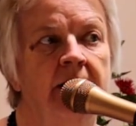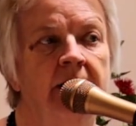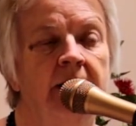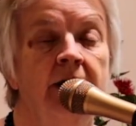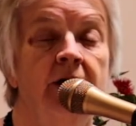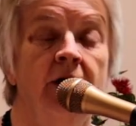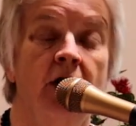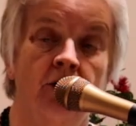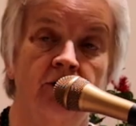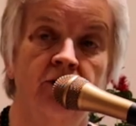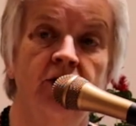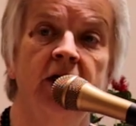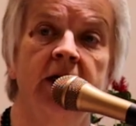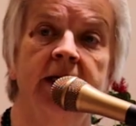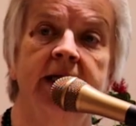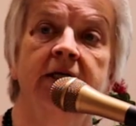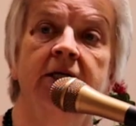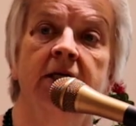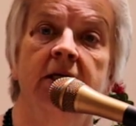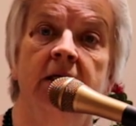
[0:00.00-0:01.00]
you're not
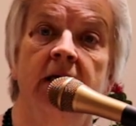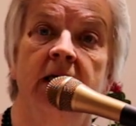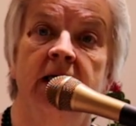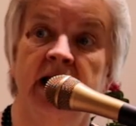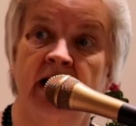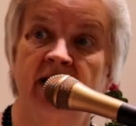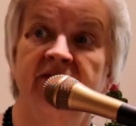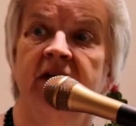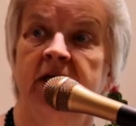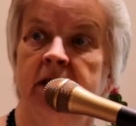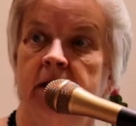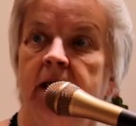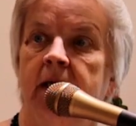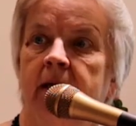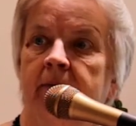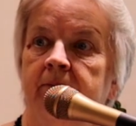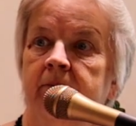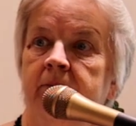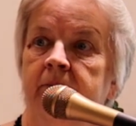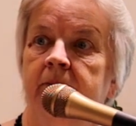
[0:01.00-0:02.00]
really loving
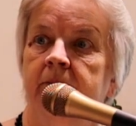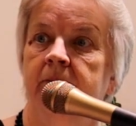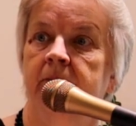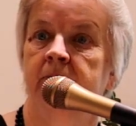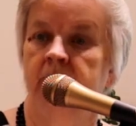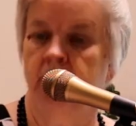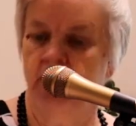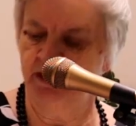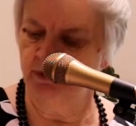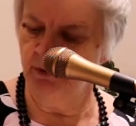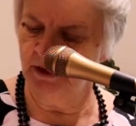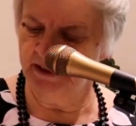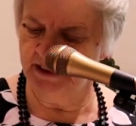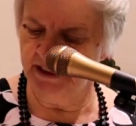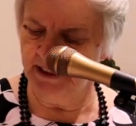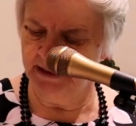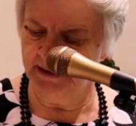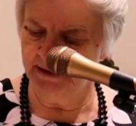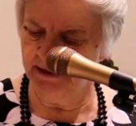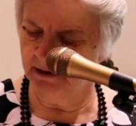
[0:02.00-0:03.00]
Him. That's what it
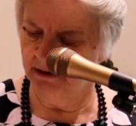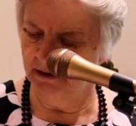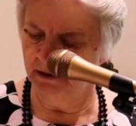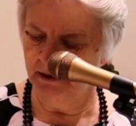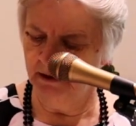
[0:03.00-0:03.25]
says.